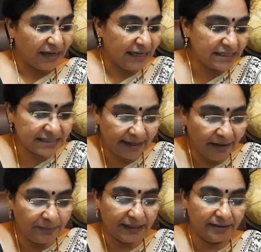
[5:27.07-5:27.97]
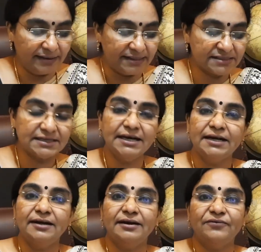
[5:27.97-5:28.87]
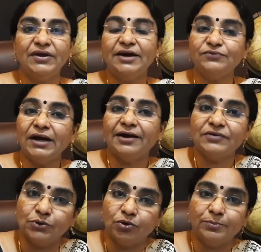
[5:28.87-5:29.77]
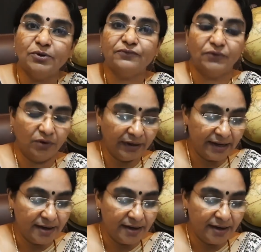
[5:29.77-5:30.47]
And the second method is, we have to have a notebook for